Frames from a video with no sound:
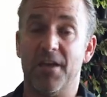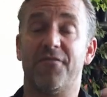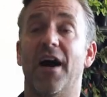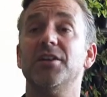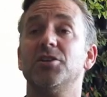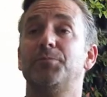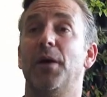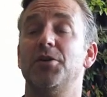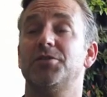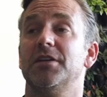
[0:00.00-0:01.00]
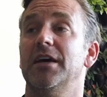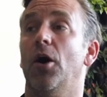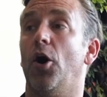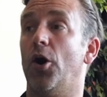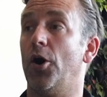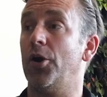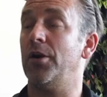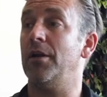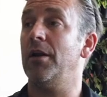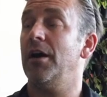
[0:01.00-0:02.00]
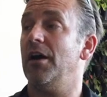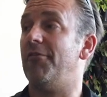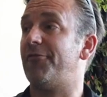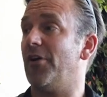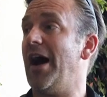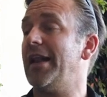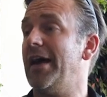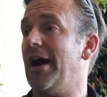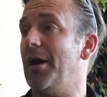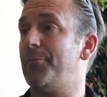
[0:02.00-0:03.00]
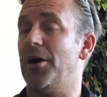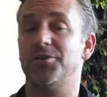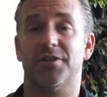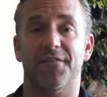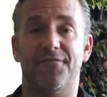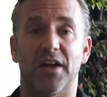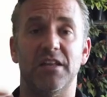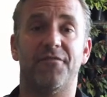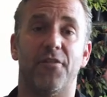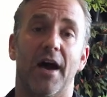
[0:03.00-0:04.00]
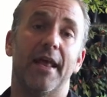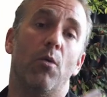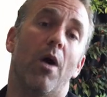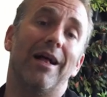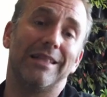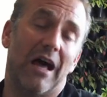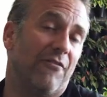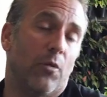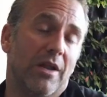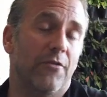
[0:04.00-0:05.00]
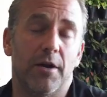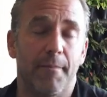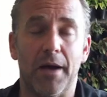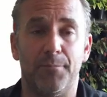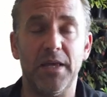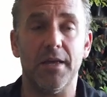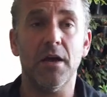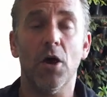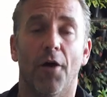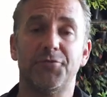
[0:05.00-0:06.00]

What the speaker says: If I just post on a Friday, I post a funny Friday wildlife, or whatever it might be,